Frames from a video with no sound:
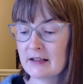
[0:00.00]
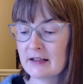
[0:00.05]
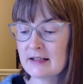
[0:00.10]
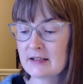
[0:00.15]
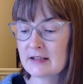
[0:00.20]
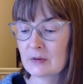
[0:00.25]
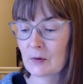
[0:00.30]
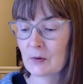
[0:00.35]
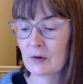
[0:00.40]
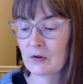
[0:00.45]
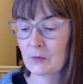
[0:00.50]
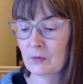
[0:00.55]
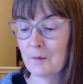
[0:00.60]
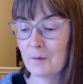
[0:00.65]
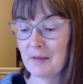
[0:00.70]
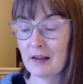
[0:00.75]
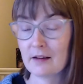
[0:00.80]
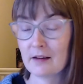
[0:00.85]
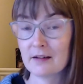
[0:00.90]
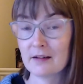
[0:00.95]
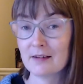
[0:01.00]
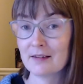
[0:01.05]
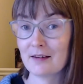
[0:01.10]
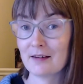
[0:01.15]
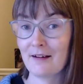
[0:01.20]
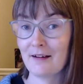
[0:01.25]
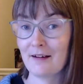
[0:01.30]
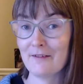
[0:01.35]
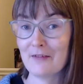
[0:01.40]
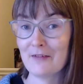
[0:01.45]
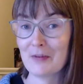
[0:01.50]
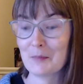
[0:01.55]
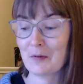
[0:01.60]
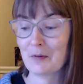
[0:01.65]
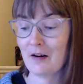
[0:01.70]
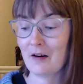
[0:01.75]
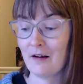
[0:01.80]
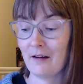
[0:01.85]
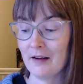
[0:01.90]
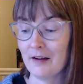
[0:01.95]
or swimmings of the
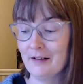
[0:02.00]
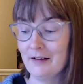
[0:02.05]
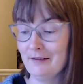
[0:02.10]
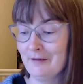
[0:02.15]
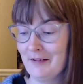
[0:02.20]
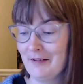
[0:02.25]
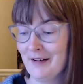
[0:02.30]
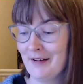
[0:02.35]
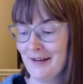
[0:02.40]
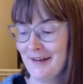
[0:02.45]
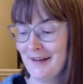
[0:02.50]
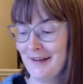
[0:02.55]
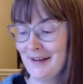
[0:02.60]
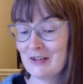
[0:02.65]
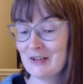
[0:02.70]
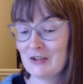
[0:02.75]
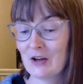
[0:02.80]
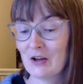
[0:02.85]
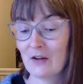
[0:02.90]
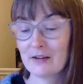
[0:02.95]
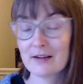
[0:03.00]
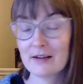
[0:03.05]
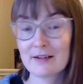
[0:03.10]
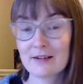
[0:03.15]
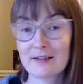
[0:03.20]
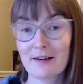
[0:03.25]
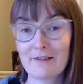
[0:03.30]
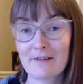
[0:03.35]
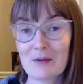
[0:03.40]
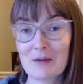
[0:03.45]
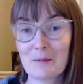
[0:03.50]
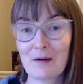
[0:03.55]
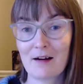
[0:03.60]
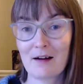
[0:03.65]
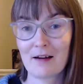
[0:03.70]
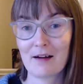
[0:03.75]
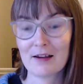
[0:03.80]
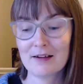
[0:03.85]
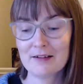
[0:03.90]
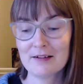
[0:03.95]
brain, dullness of the
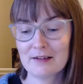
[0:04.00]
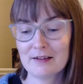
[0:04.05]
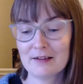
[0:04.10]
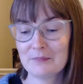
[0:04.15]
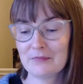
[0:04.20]
mind,